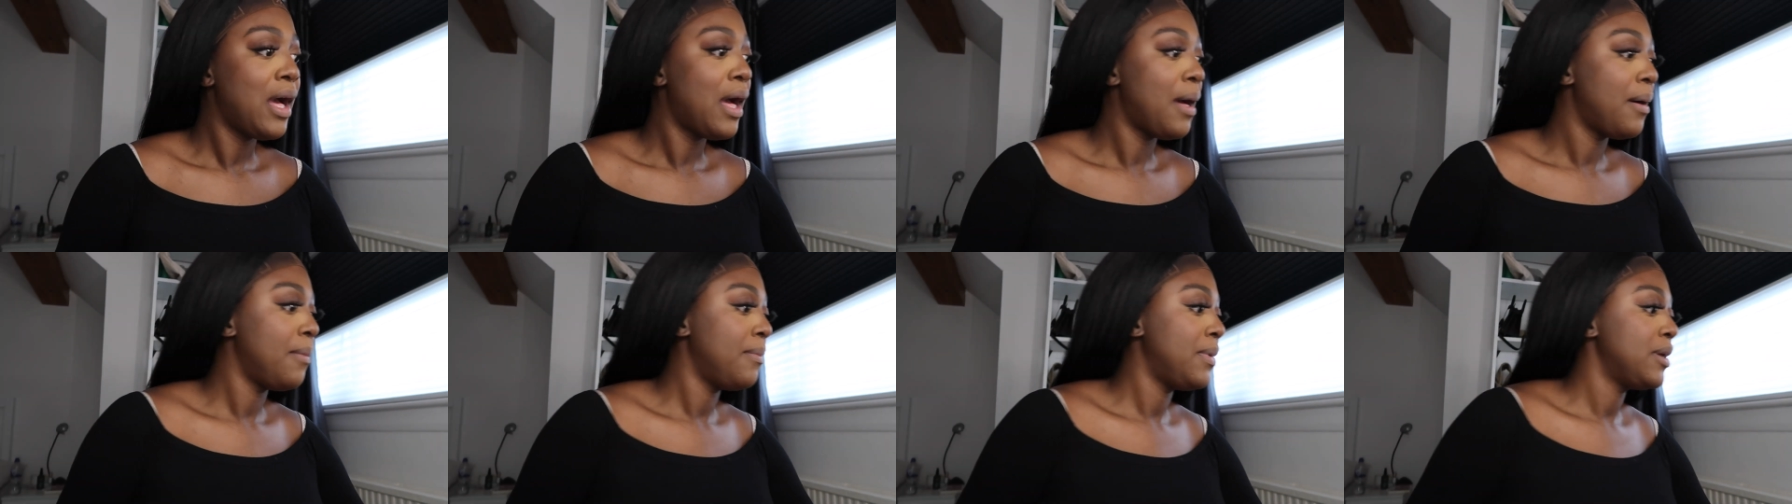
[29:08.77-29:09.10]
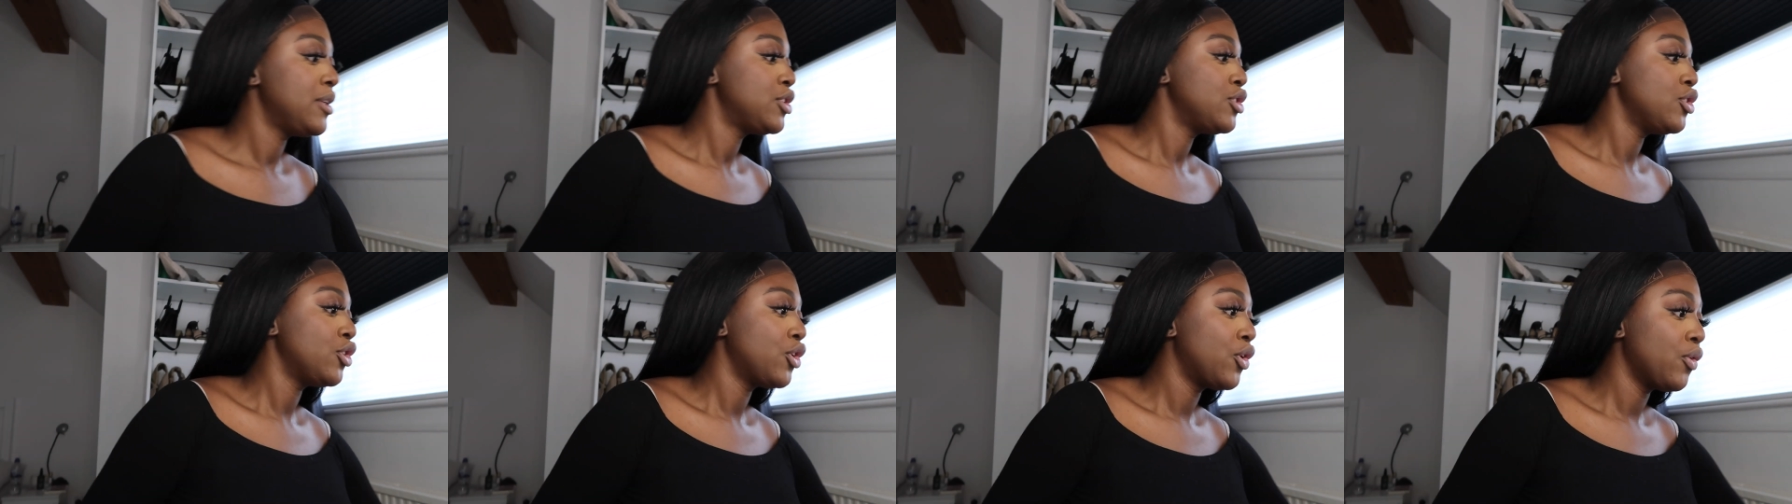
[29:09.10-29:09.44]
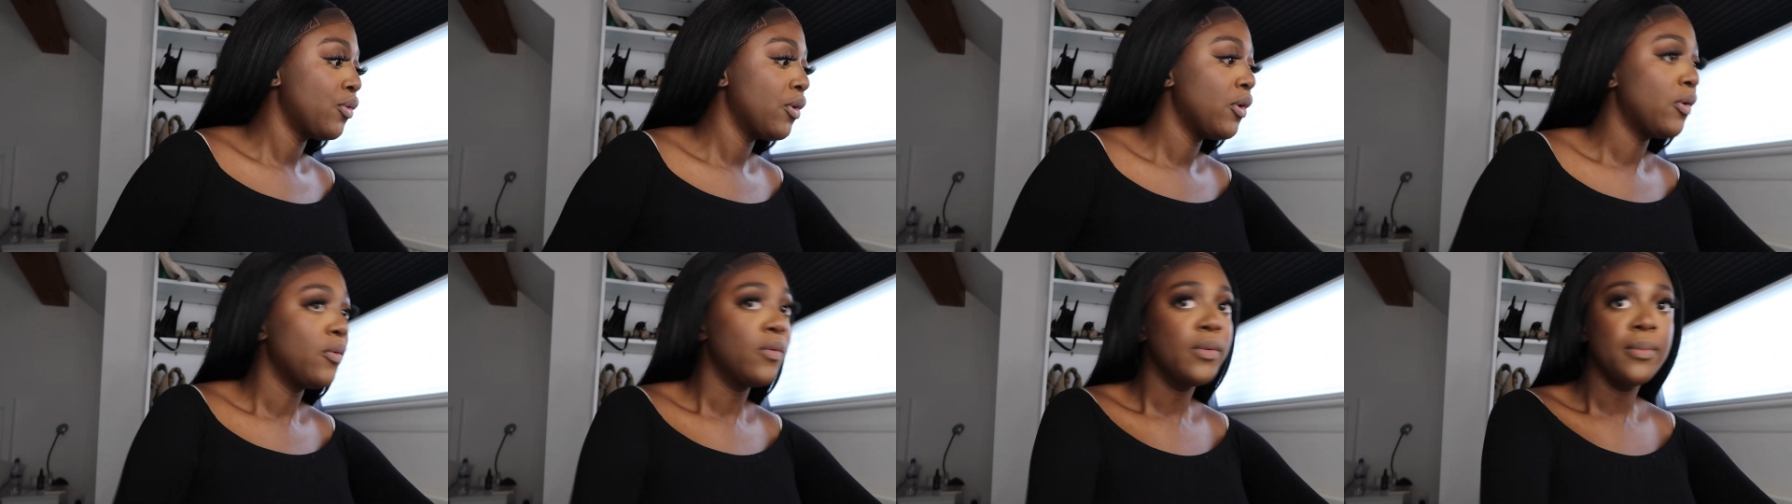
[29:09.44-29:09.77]
I'm actually a
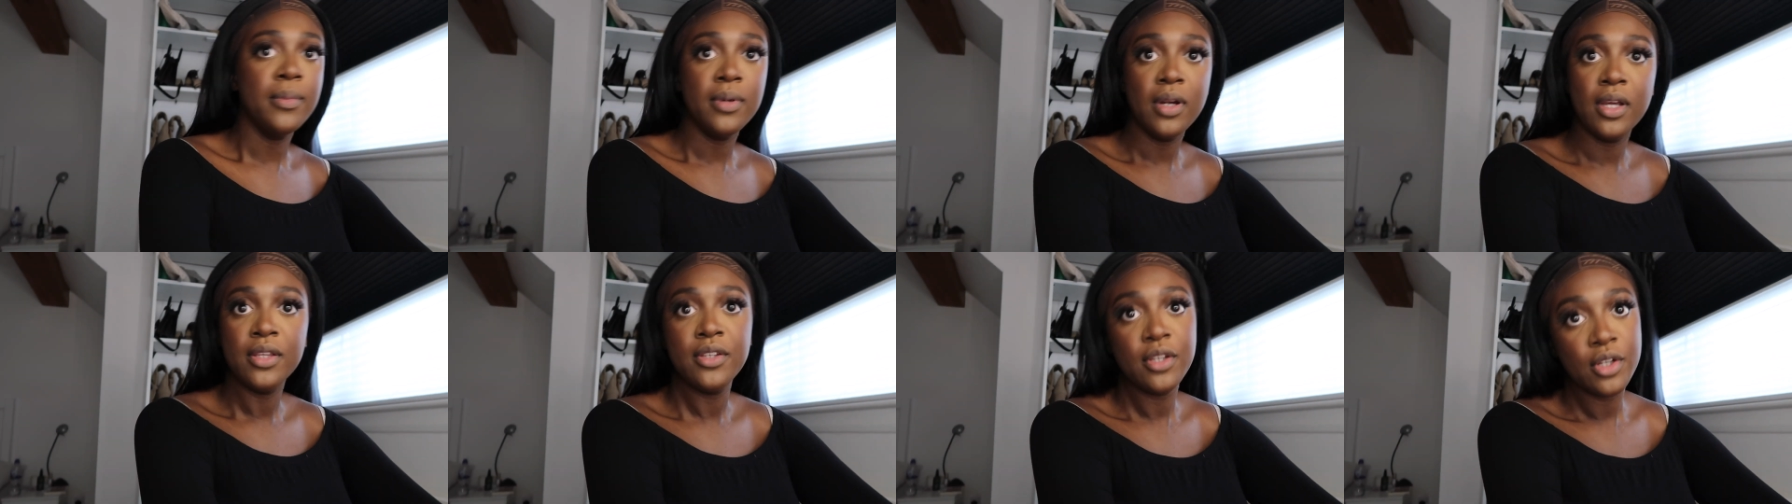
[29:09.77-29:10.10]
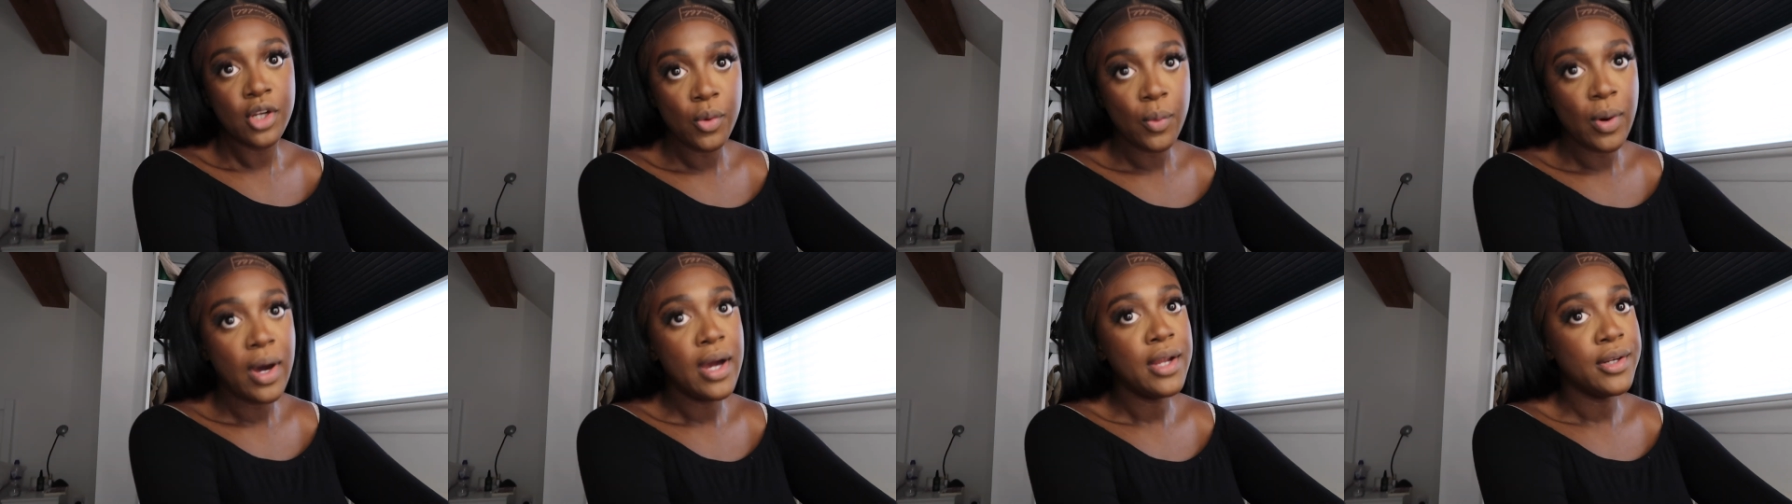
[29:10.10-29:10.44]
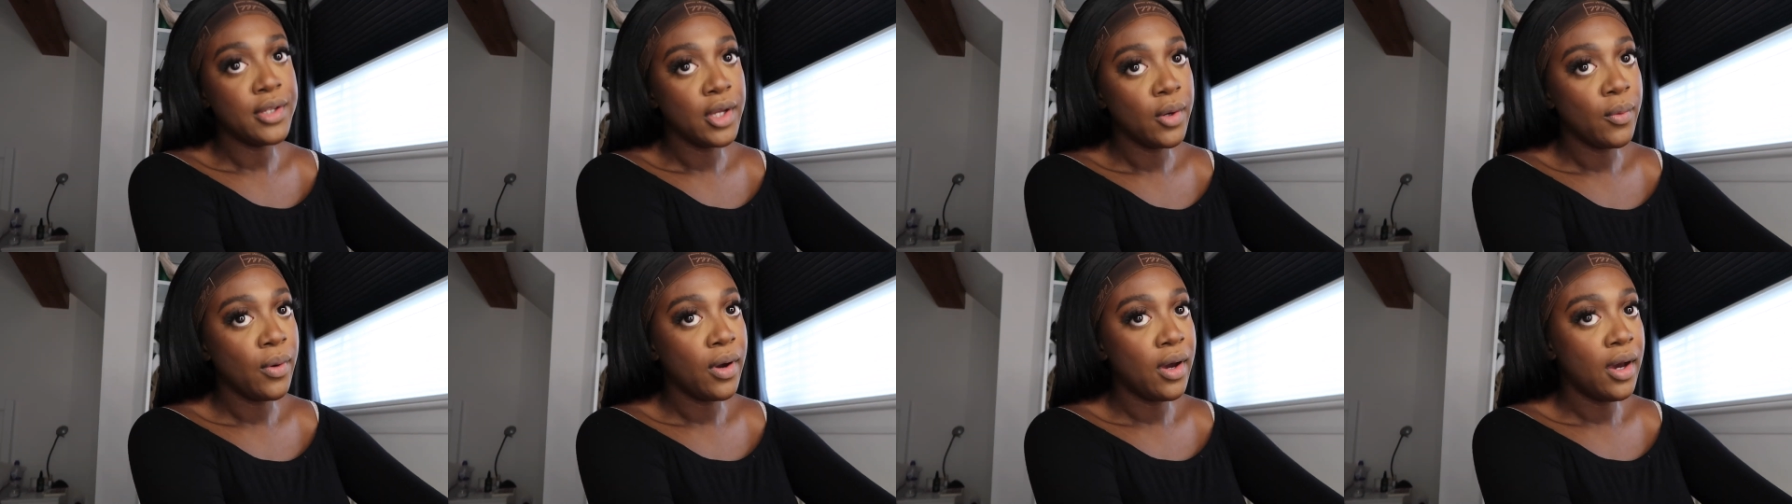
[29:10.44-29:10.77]
grown woman I don't know why I
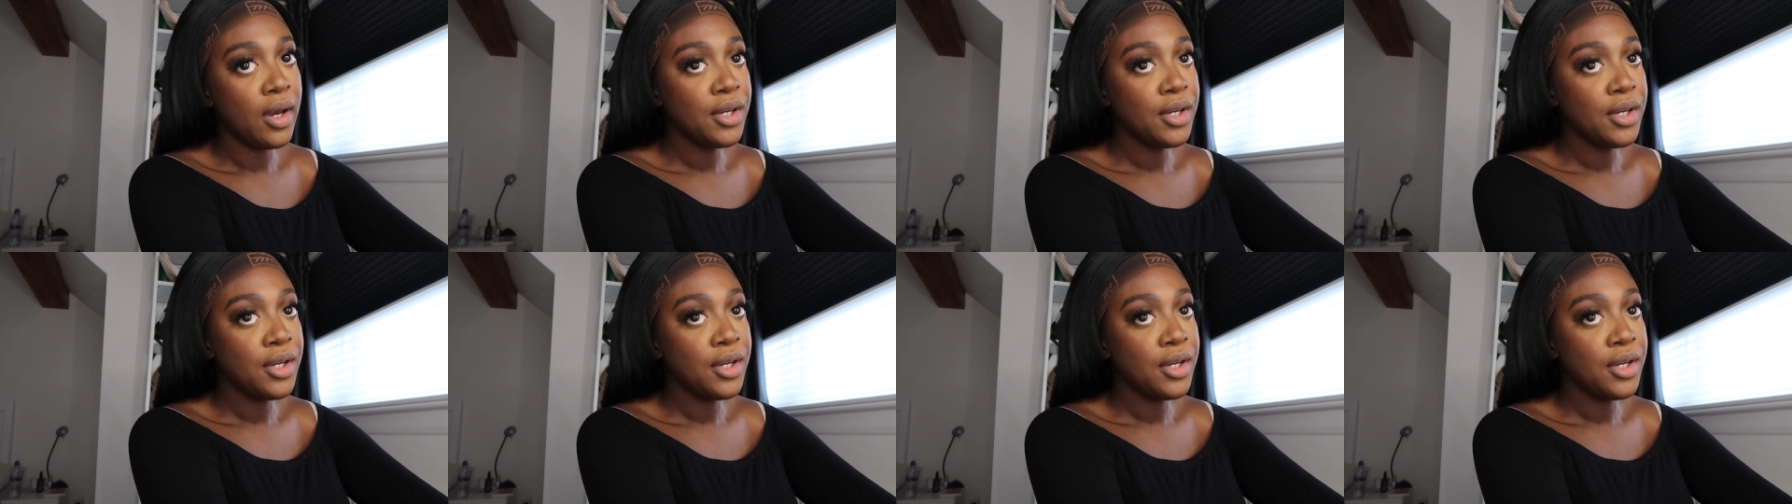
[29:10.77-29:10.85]
don't wear